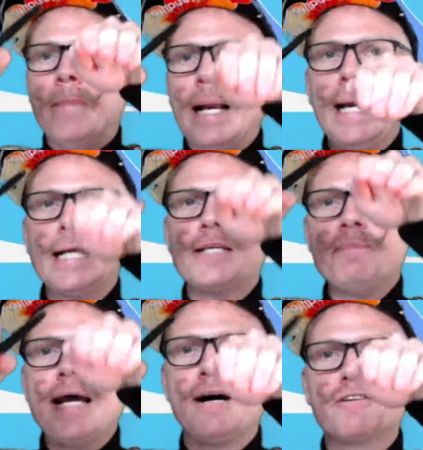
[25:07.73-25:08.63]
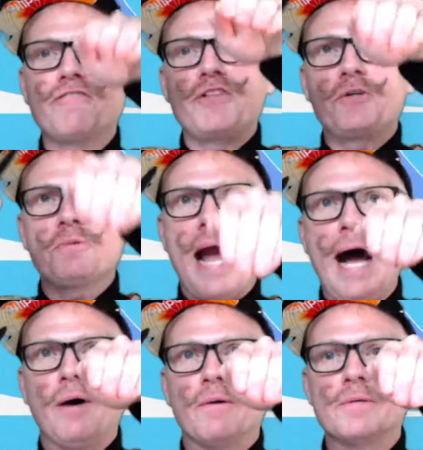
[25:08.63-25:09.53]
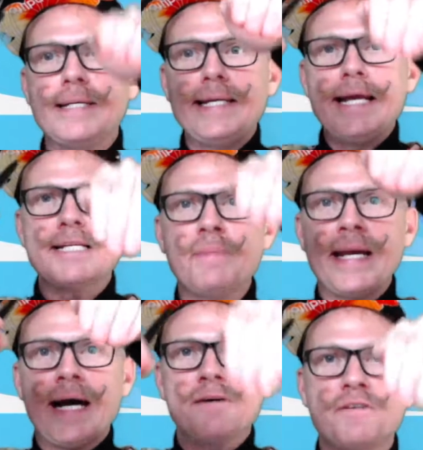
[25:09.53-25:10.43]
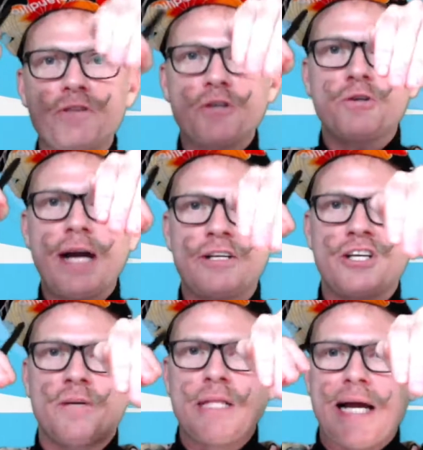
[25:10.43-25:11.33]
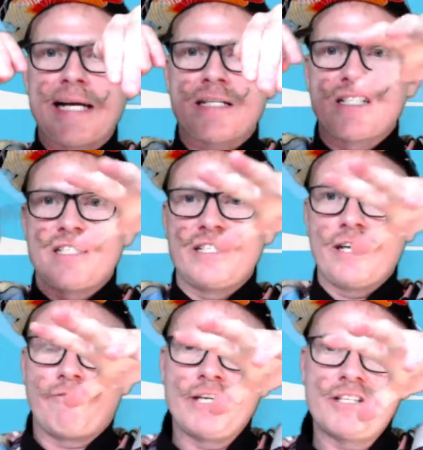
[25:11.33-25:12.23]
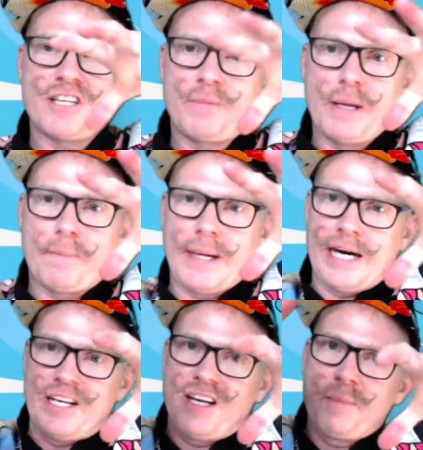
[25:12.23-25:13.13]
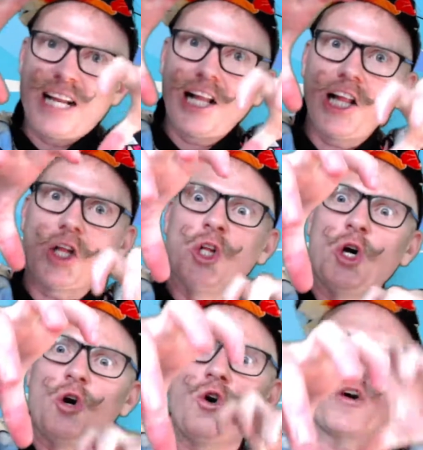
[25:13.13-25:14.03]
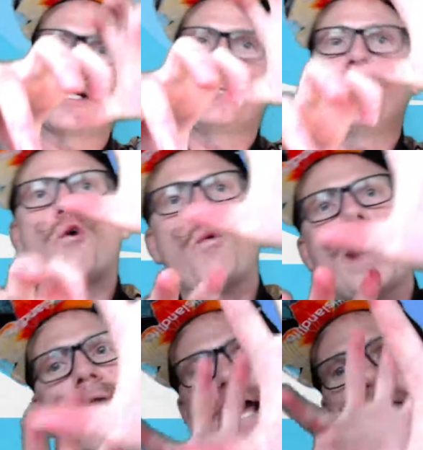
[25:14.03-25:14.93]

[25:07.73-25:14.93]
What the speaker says: let me out of the ground. Let me out of the ground. You're going to be like, your fingers are going to be apart. You're going to be clawing your way